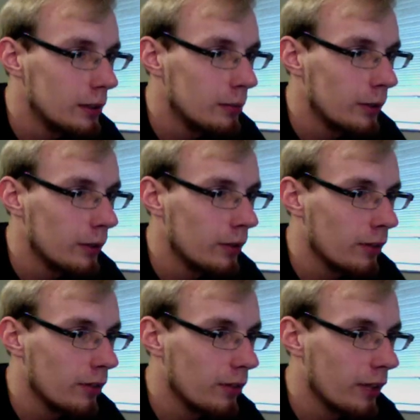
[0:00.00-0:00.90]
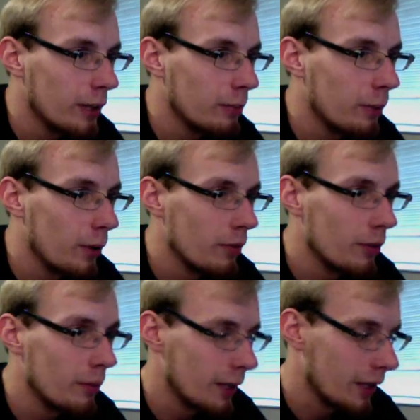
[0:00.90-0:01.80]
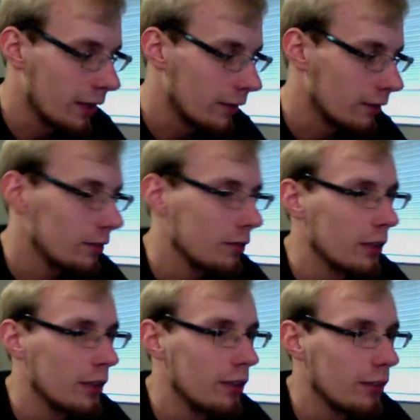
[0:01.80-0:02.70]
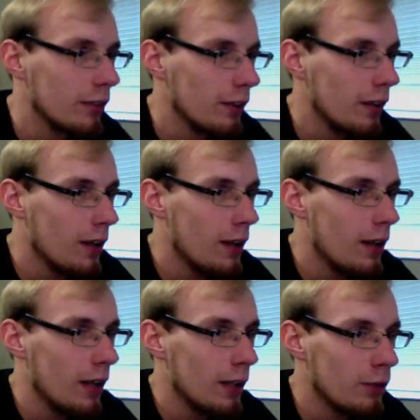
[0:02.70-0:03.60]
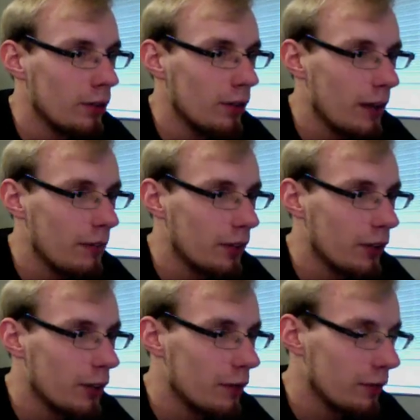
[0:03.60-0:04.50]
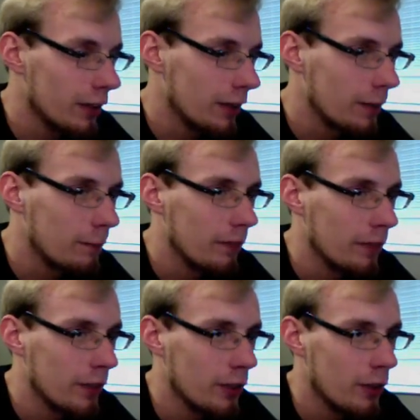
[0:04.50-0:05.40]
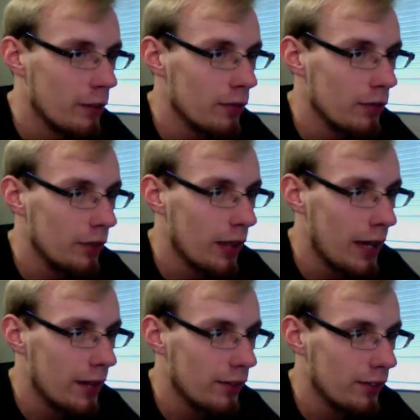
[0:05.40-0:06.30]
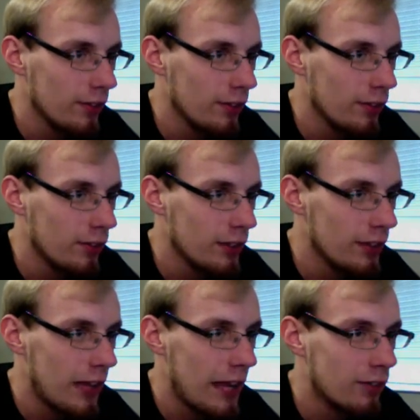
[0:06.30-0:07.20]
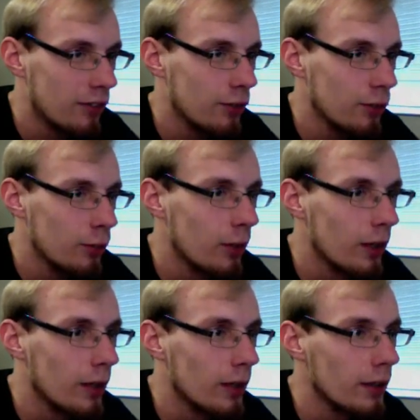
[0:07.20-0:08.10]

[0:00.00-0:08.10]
But you can just select both of them and then release it. You still have the curve in here. And the curve still has its history attached to